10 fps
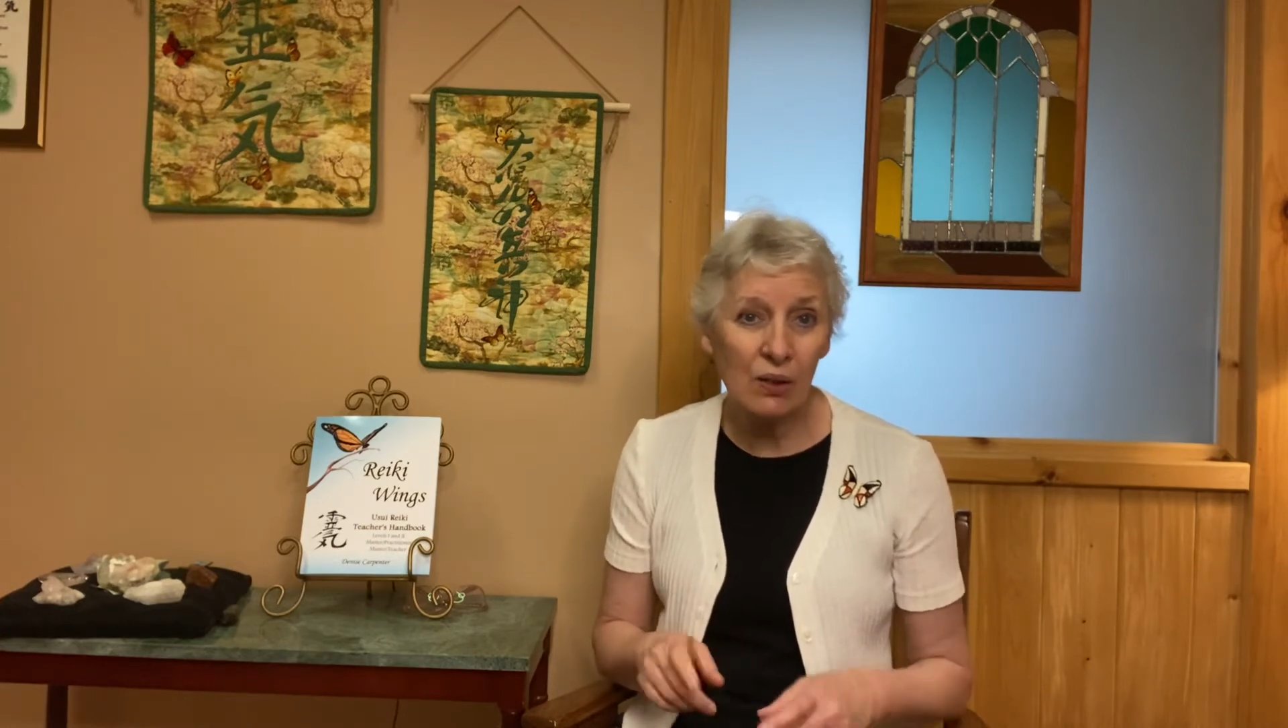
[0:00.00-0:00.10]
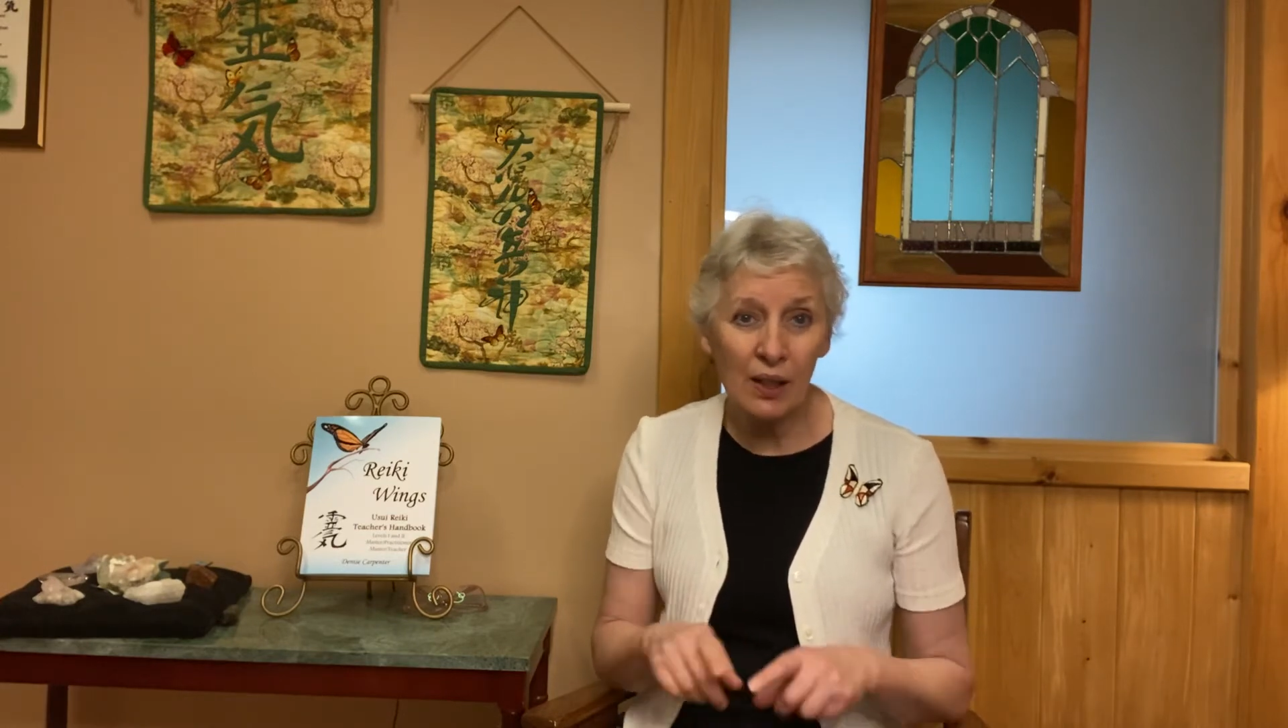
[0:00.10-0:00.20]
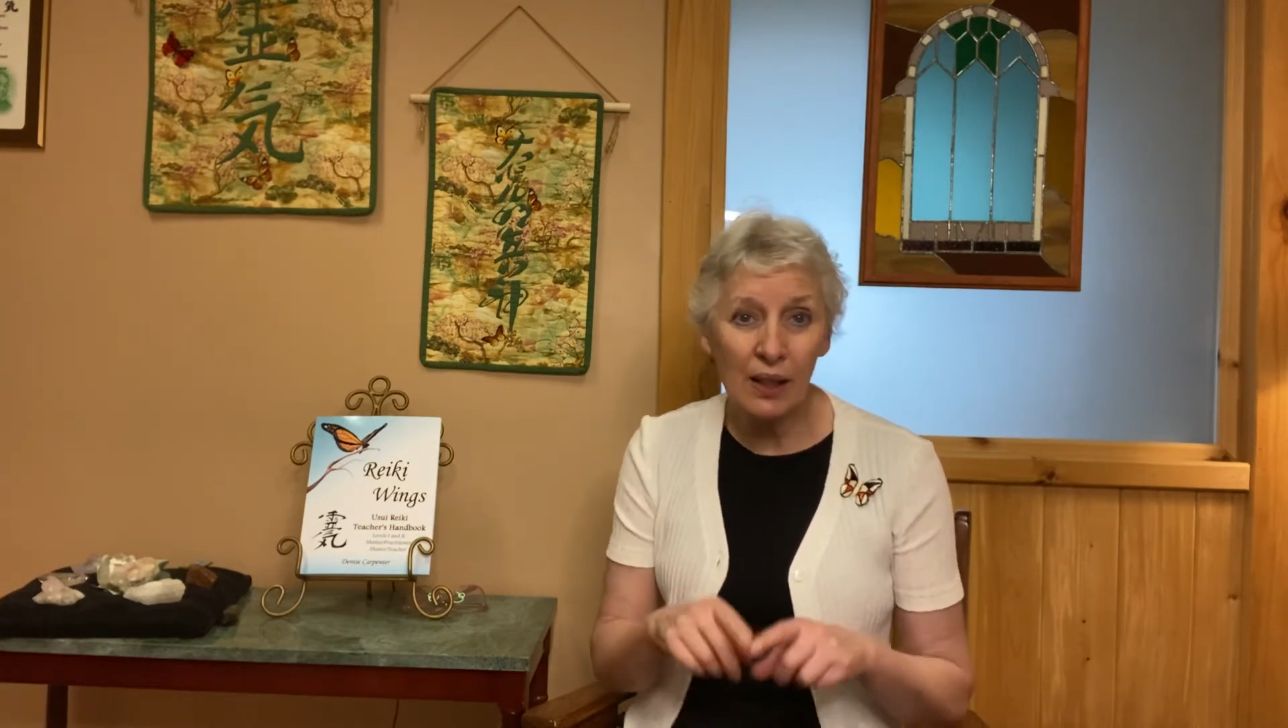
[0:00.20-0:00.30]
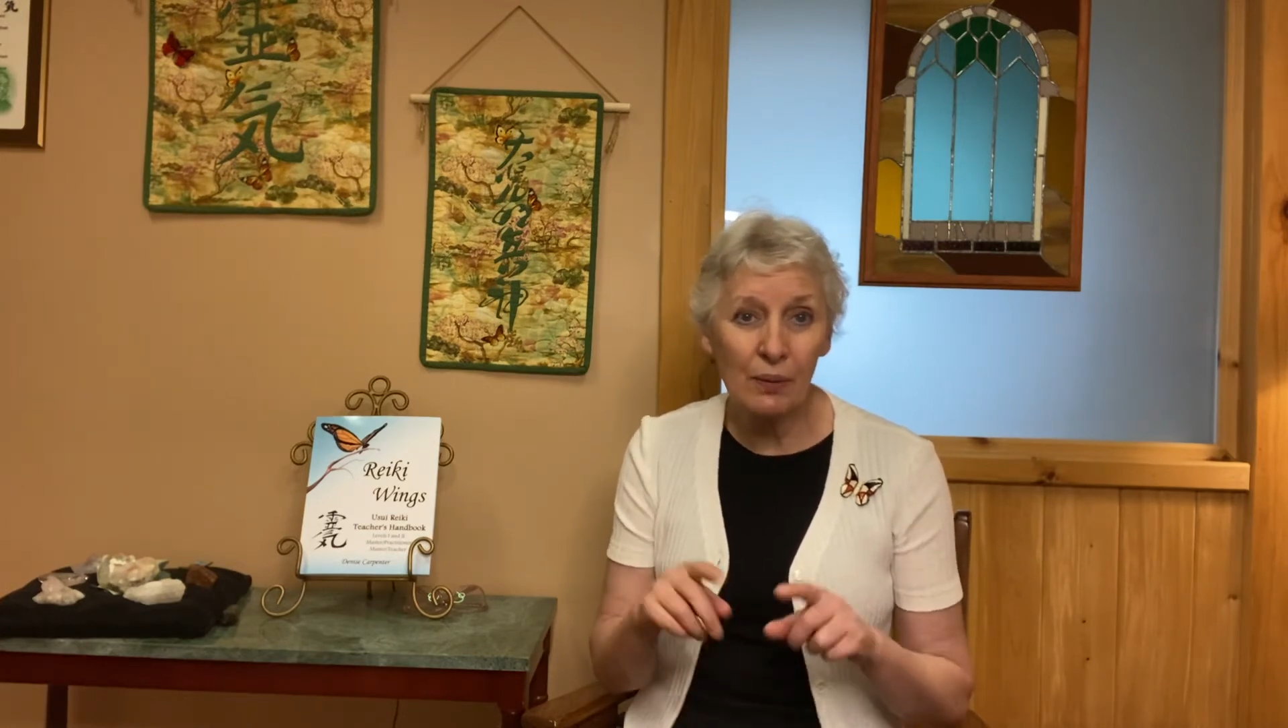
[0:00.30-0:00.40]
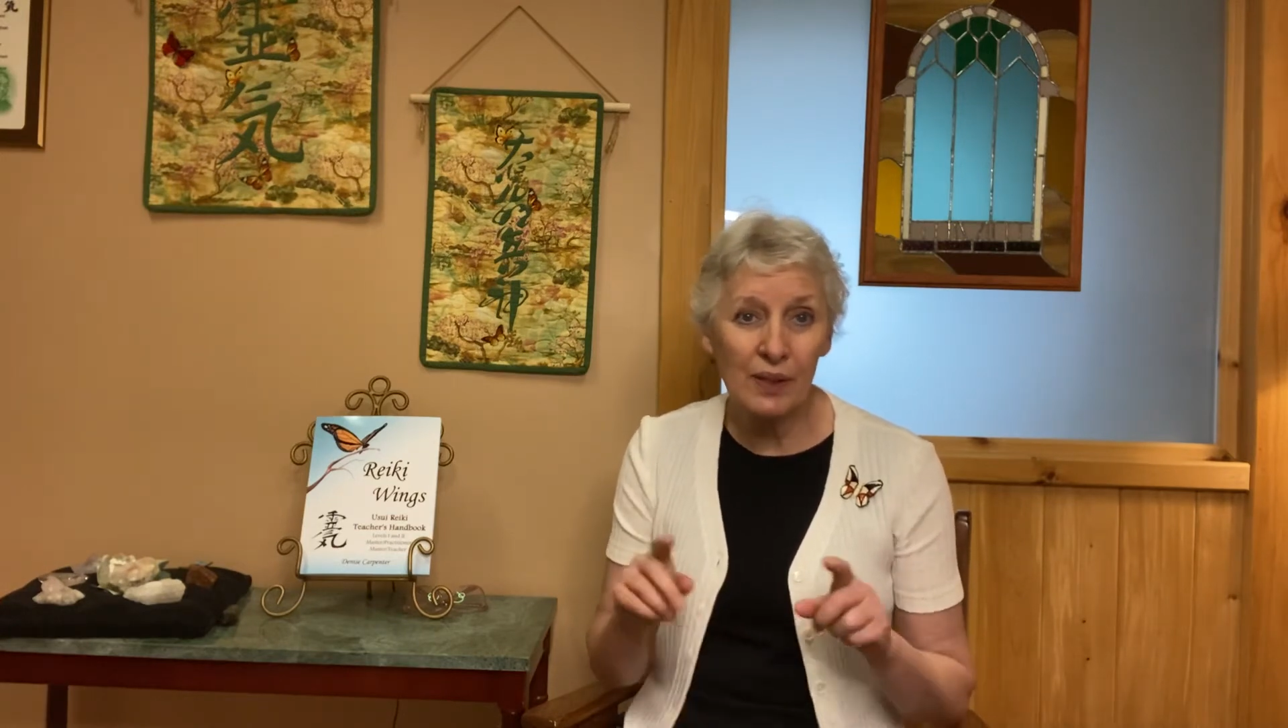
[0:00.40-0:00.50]
And
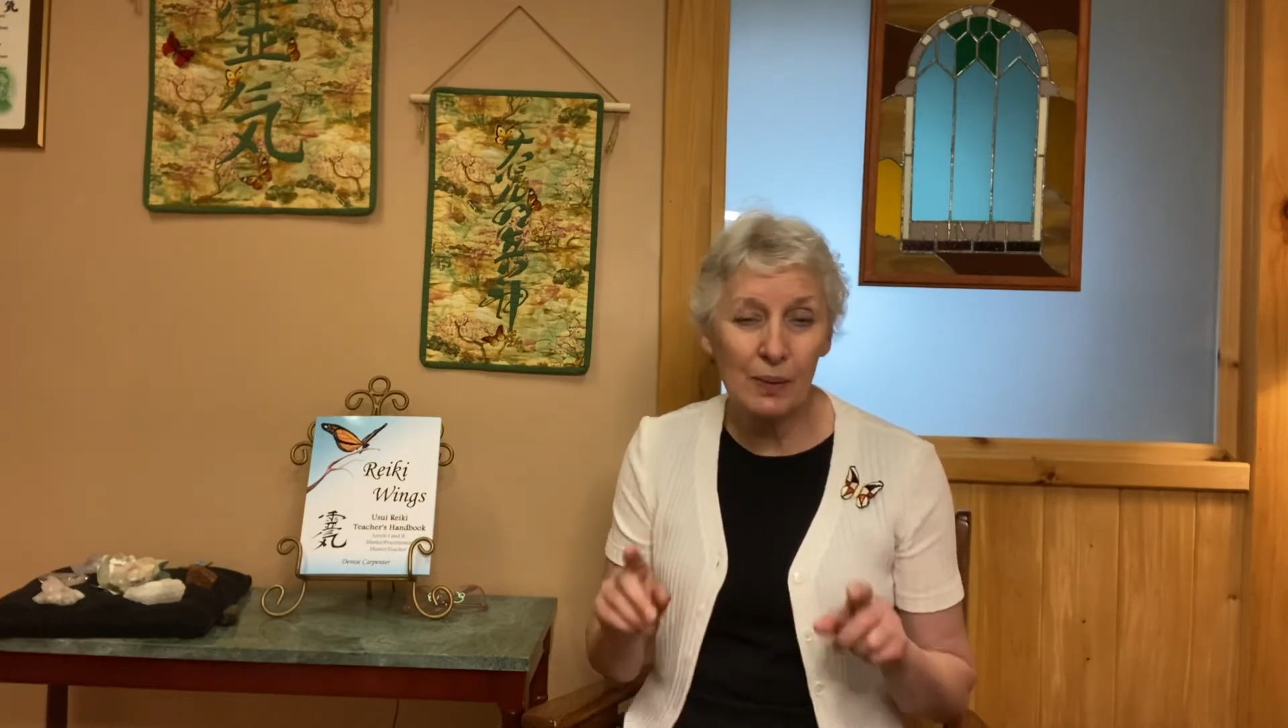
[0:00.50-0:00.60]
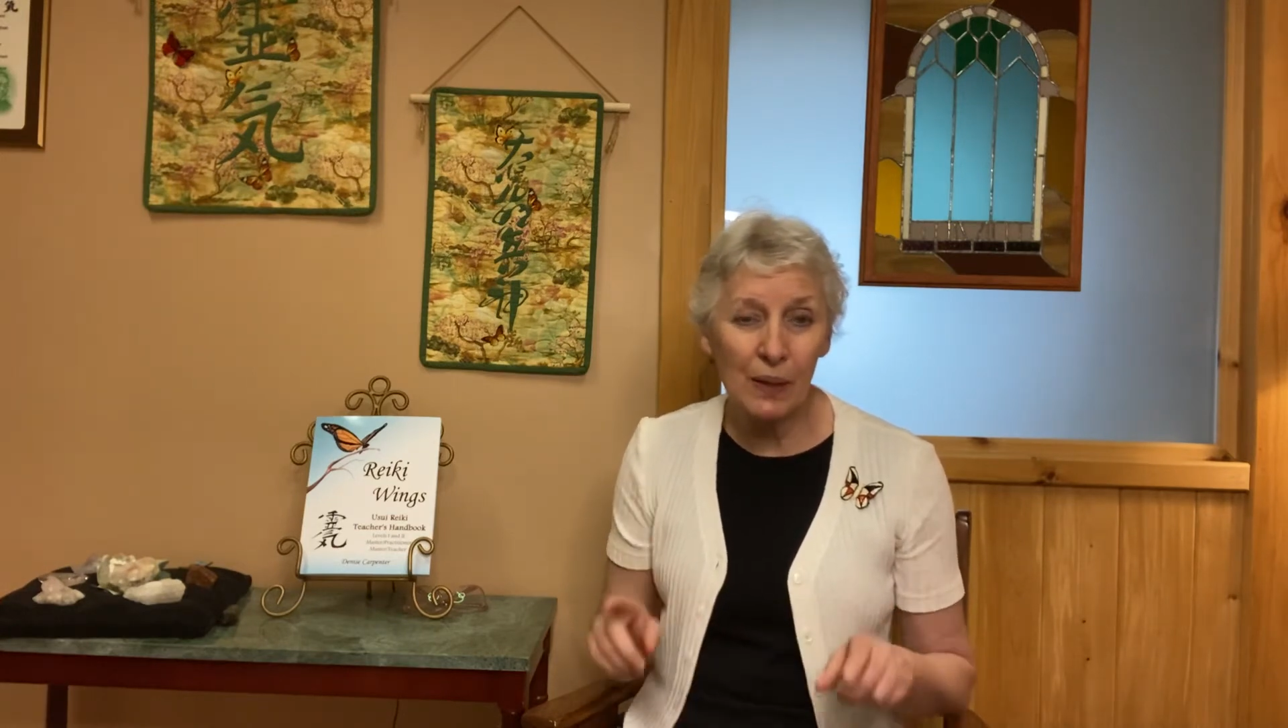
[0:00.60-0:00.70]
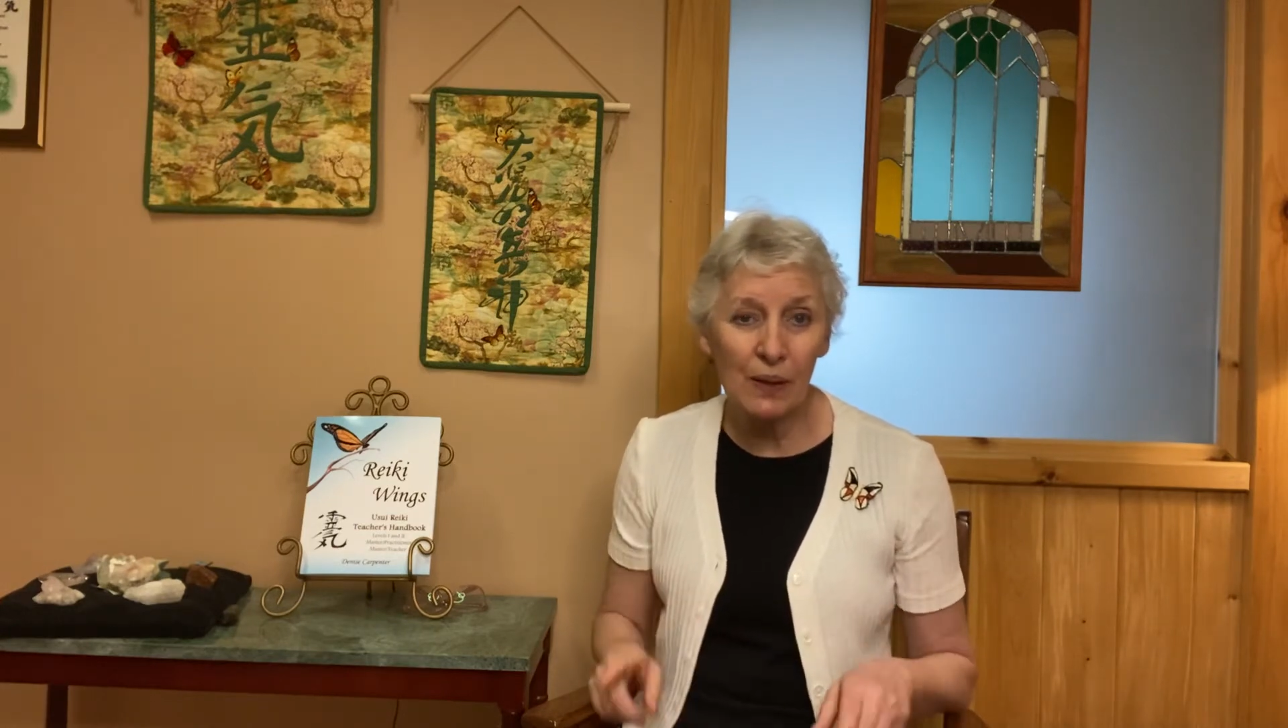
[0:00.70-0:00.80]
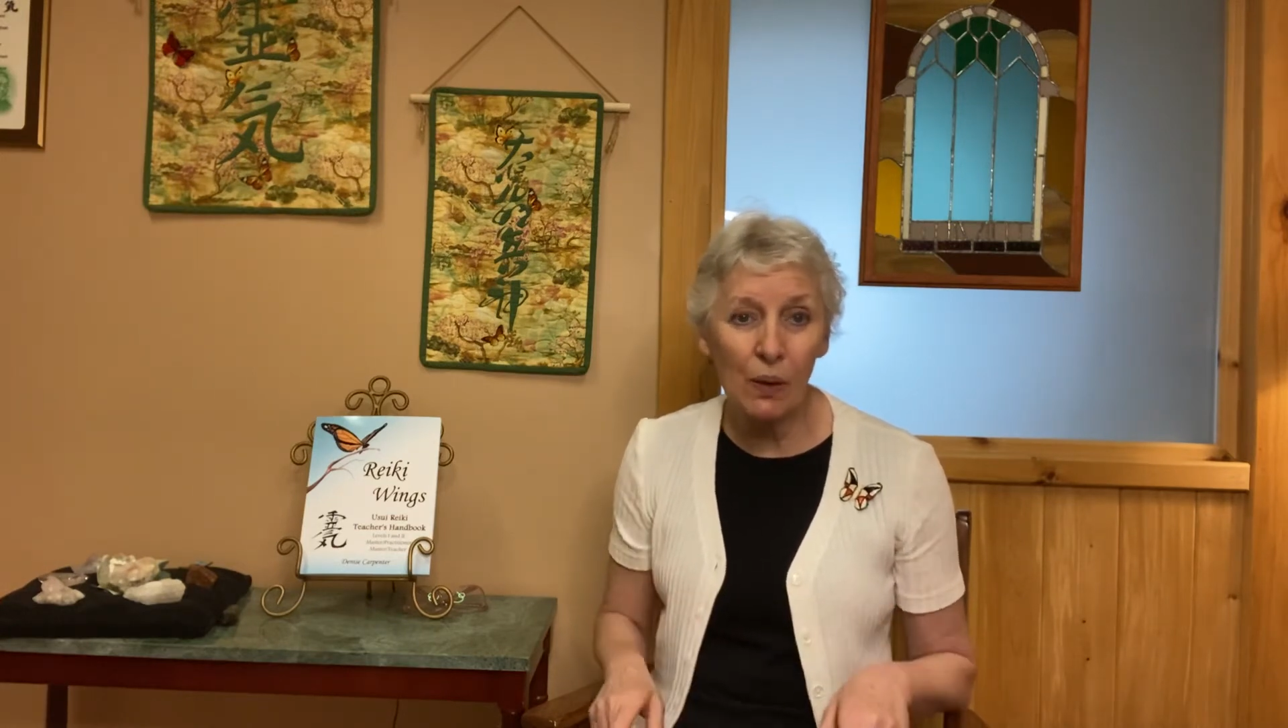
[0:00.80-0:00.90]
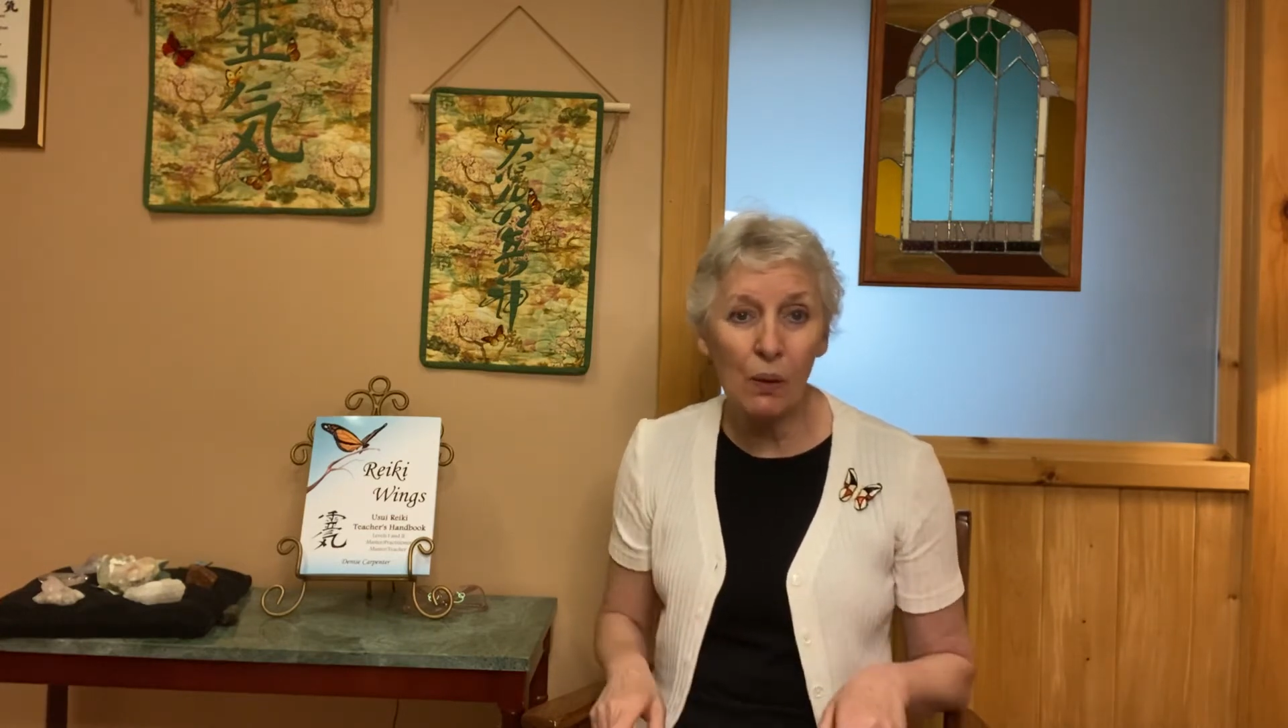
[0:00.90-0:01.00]
I would
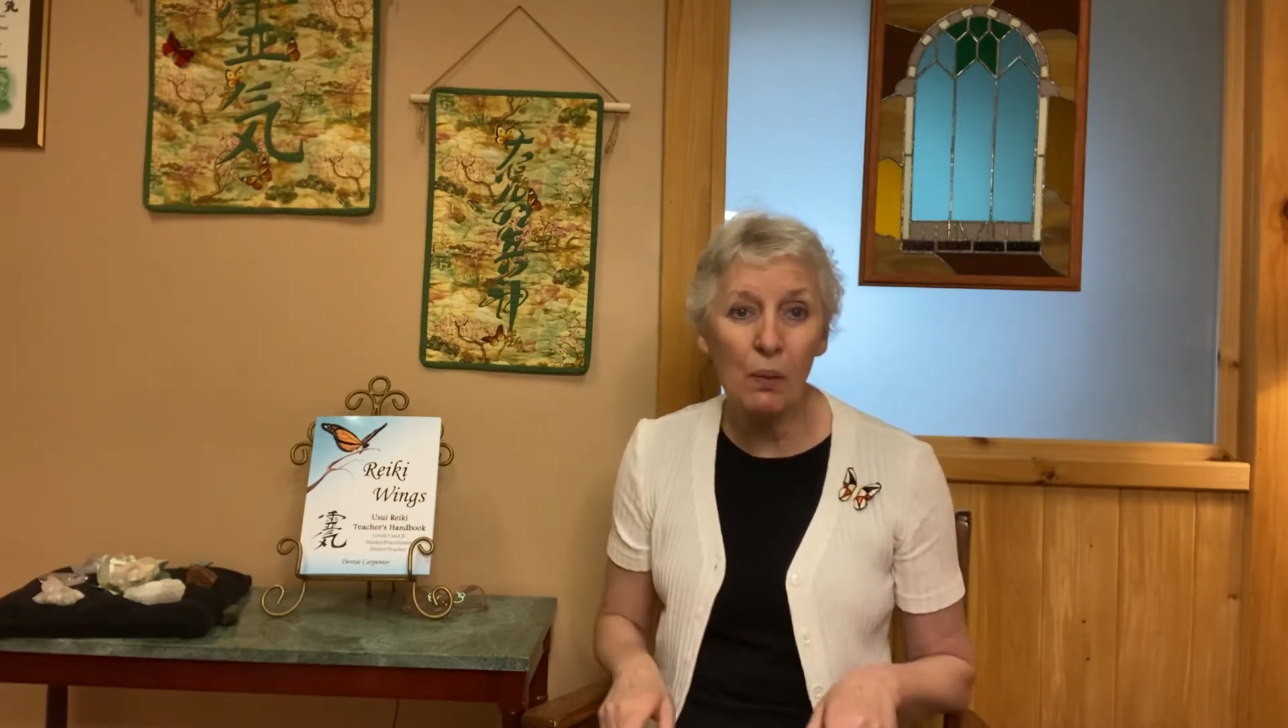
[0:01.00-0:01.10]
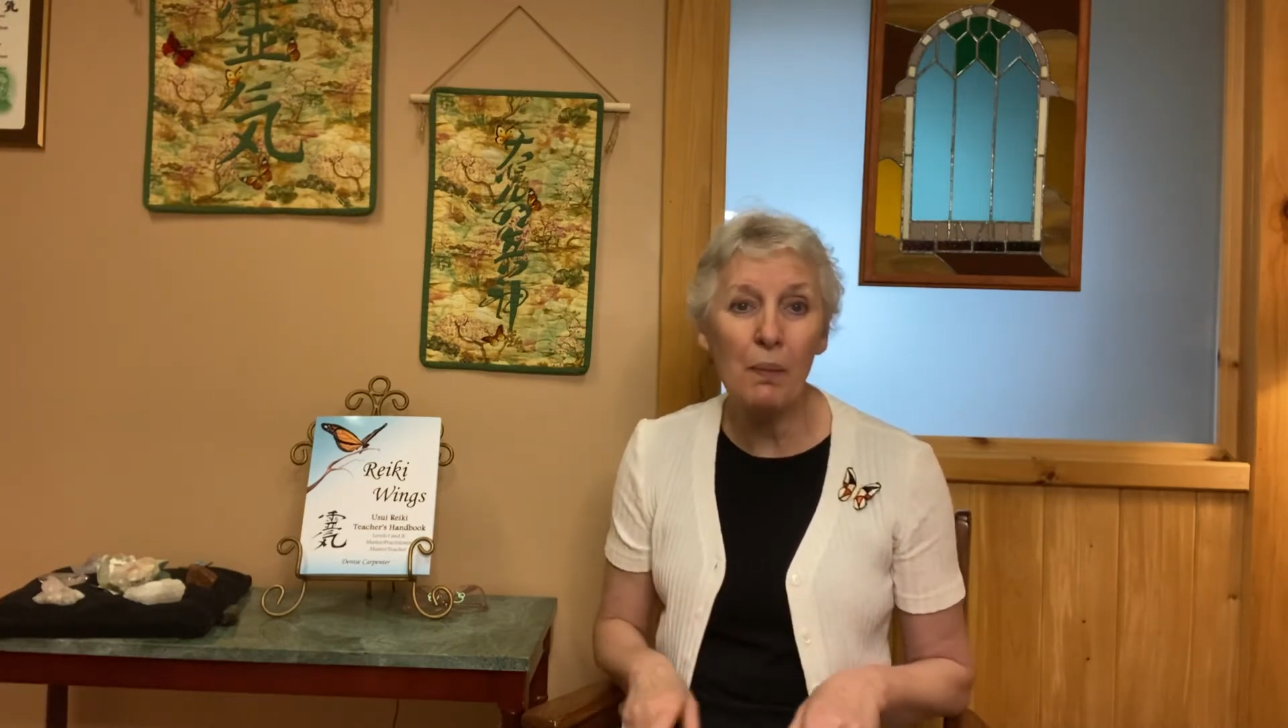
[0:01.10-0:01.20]
spend a whole